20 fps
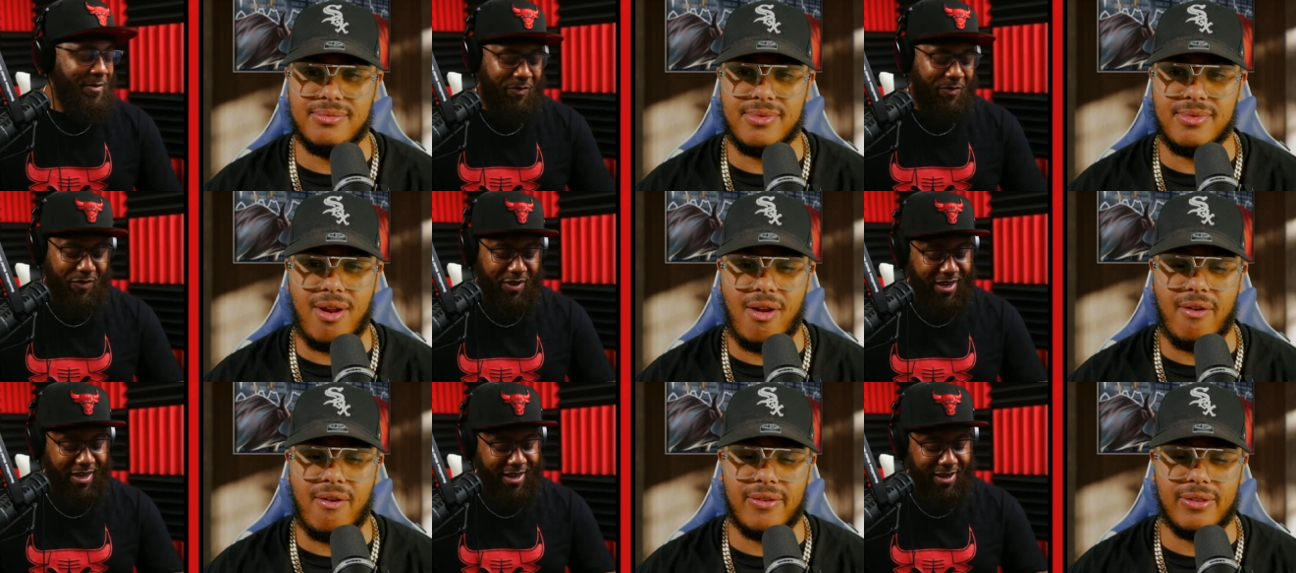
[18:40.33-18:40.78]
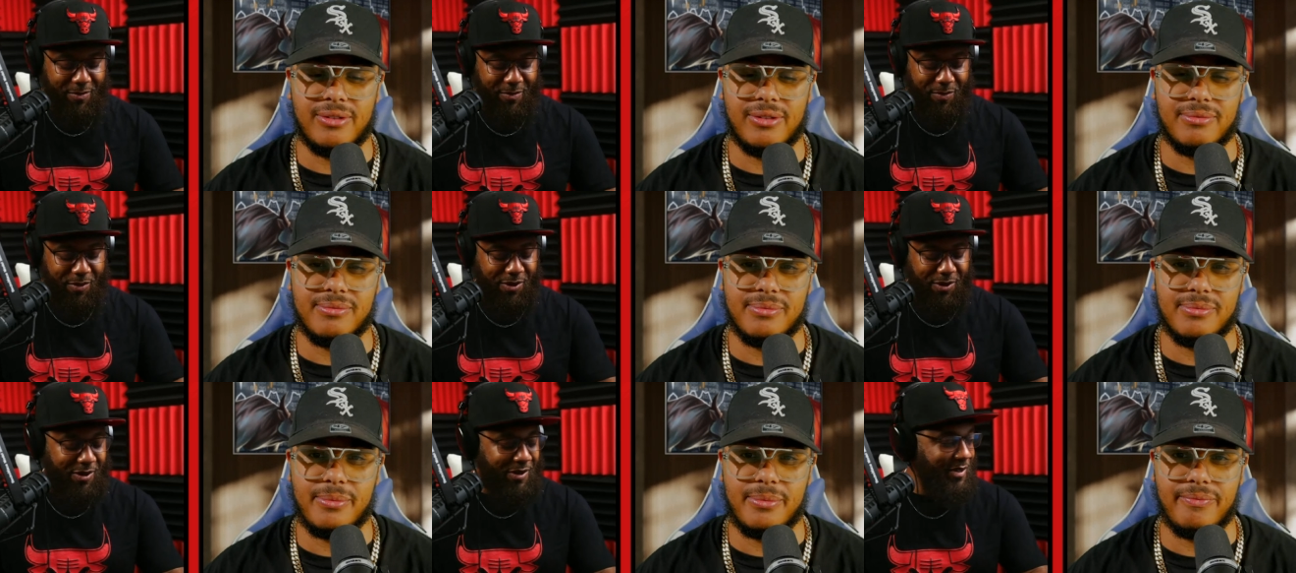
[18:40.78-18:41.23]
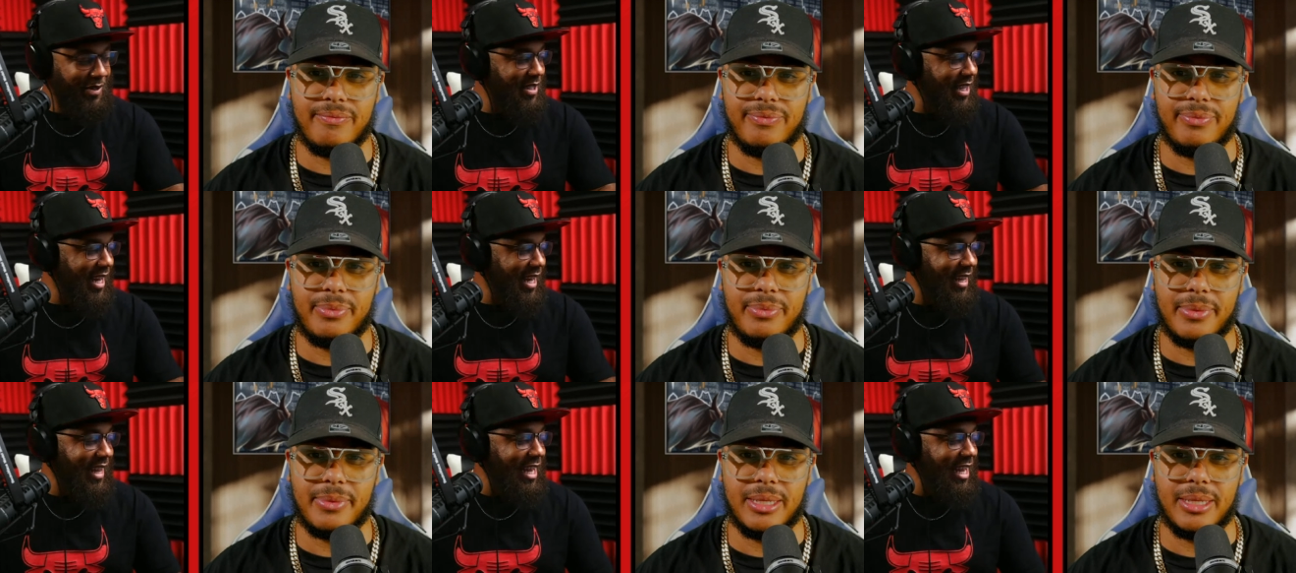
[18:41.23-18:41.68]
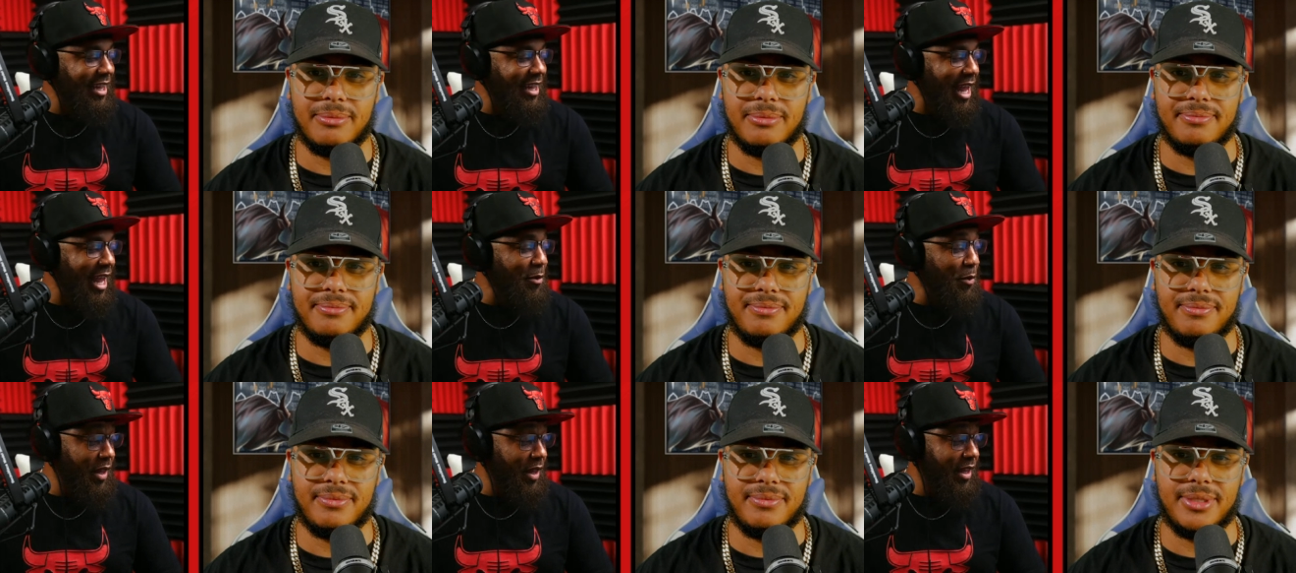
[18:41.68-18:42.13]
Speaker 1: Yeah, bro. It was like they they
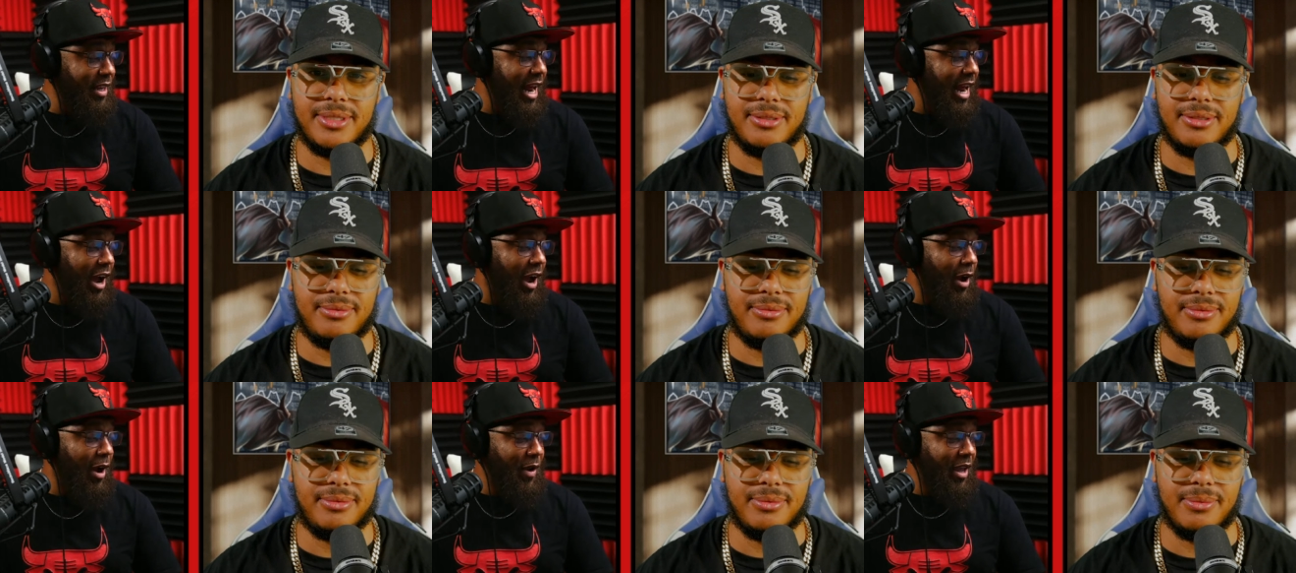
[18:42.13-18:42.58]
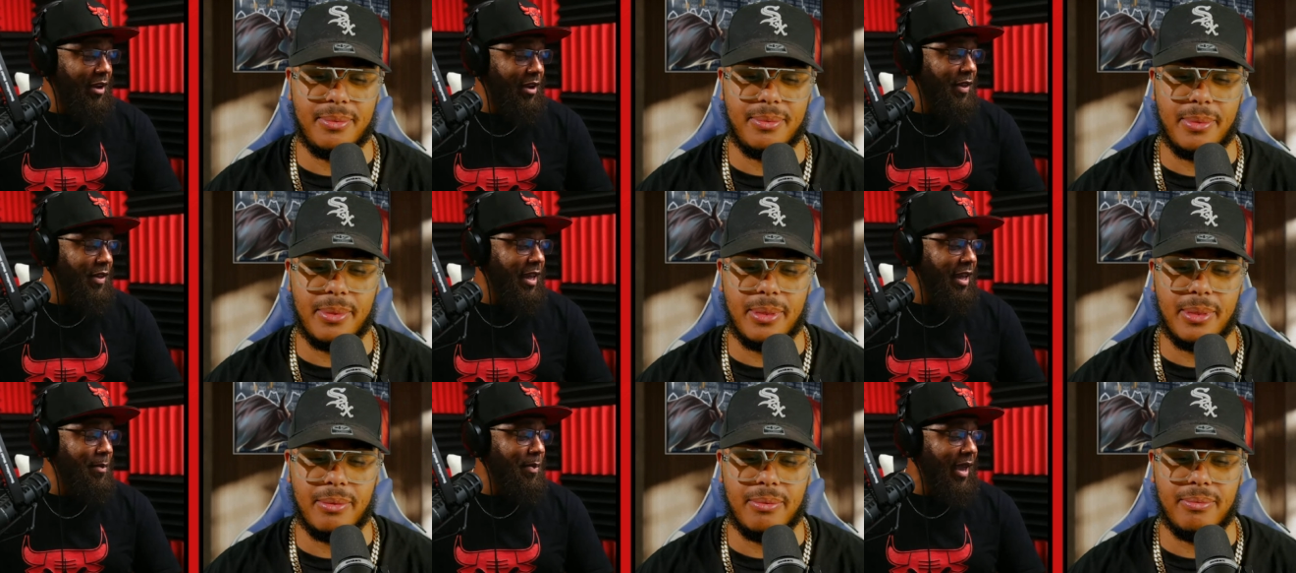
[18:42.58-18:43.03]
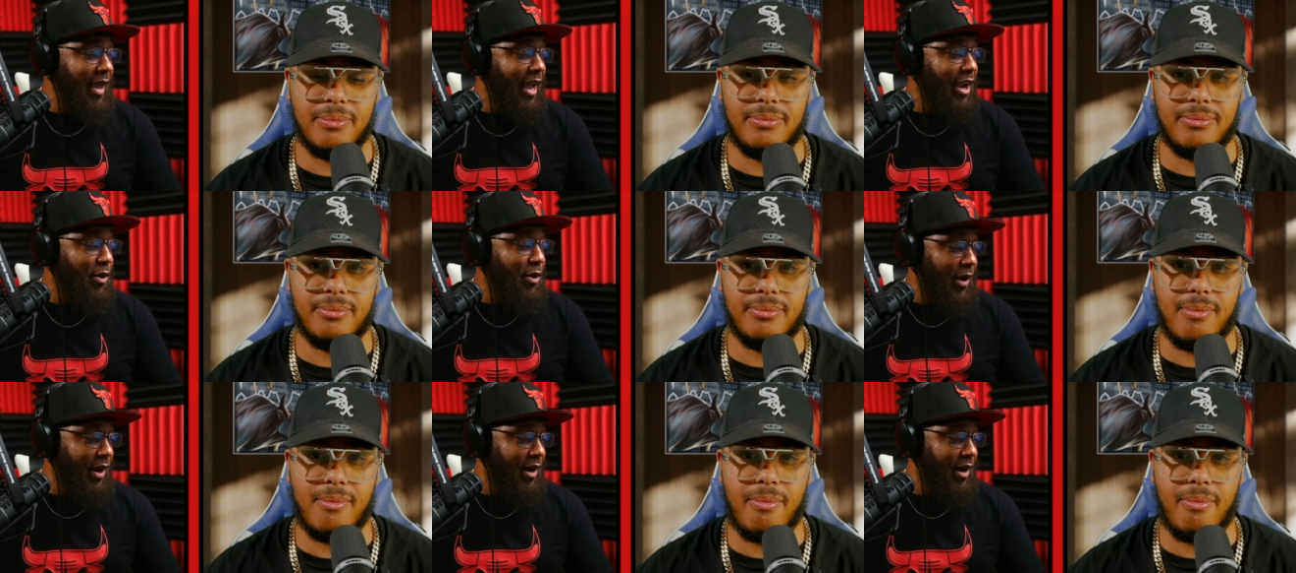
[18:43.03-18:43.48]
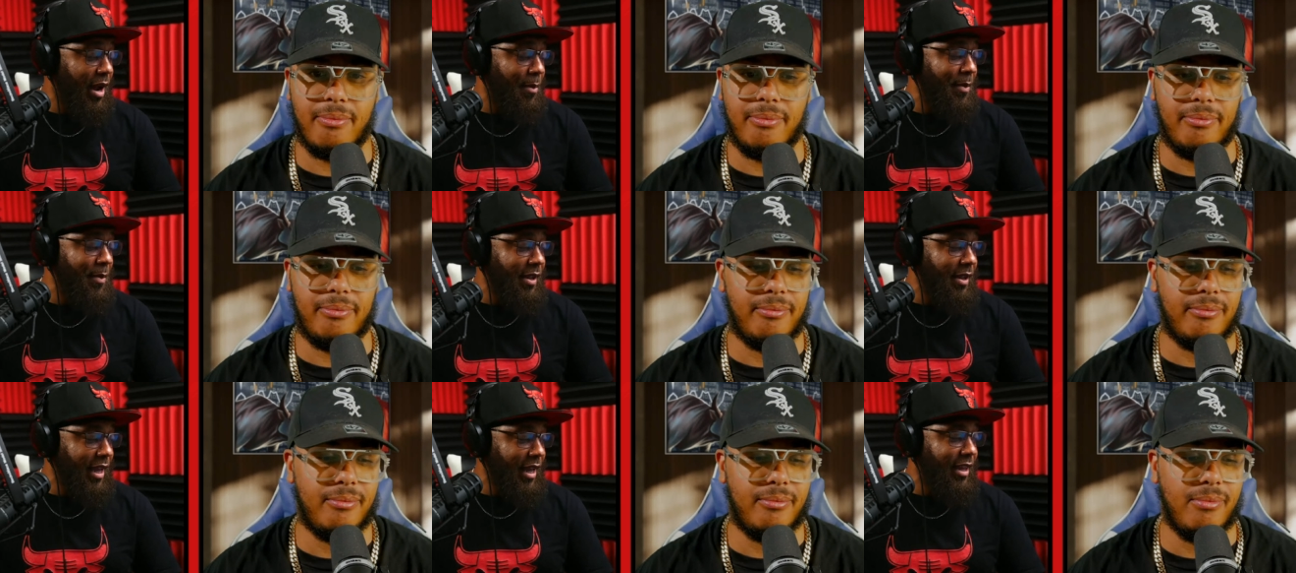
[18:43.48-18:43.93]
re- now I'll give the NBA credit. I
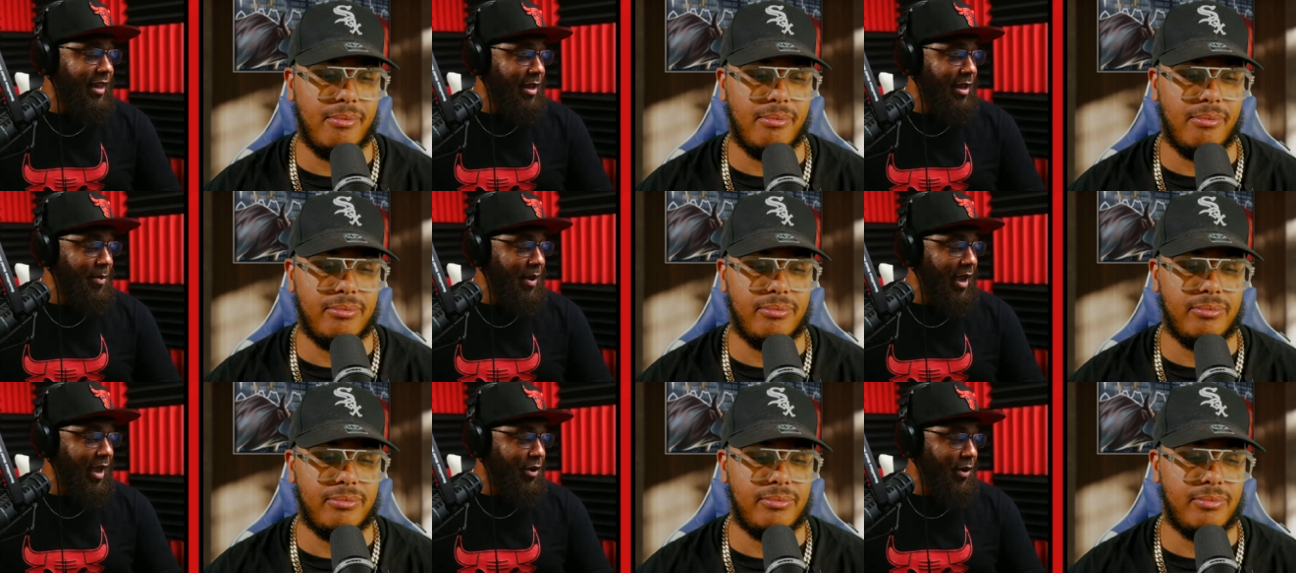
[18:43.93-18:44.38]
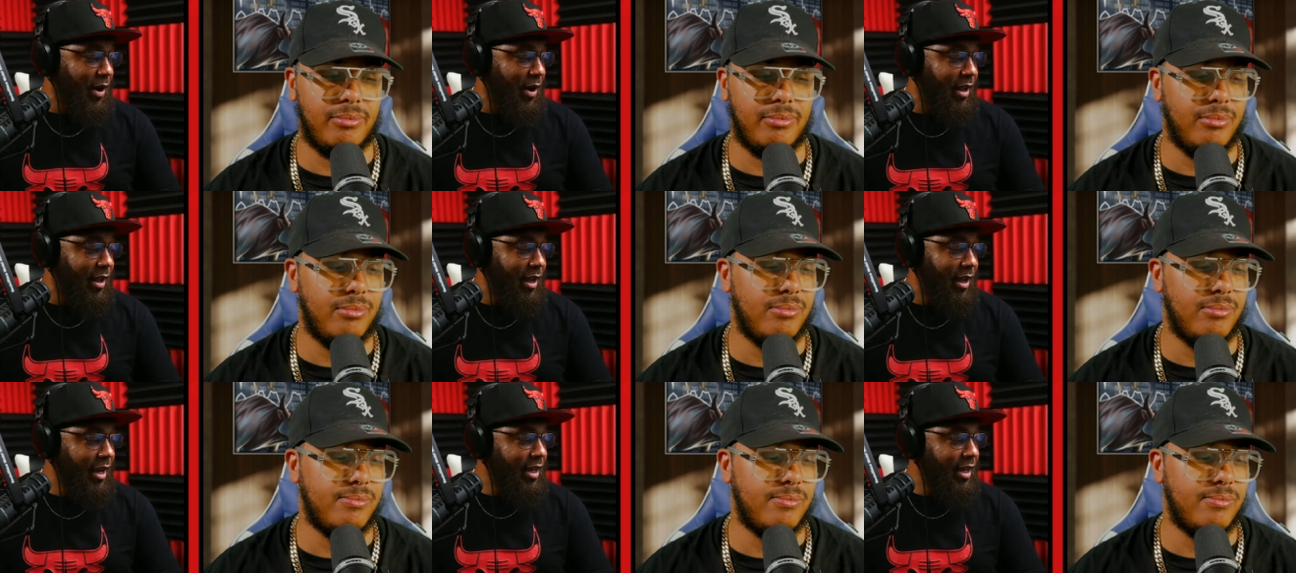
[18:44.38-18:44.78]
mean, yeah, the NBA credit.